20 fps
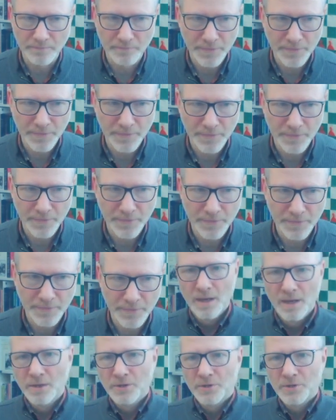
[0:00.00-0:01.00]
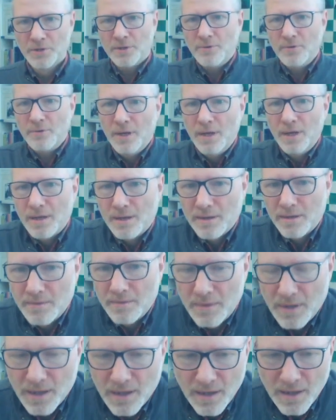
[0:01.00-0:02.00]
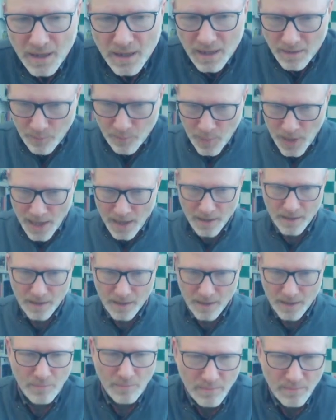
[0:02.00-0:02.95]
Yeah, so black,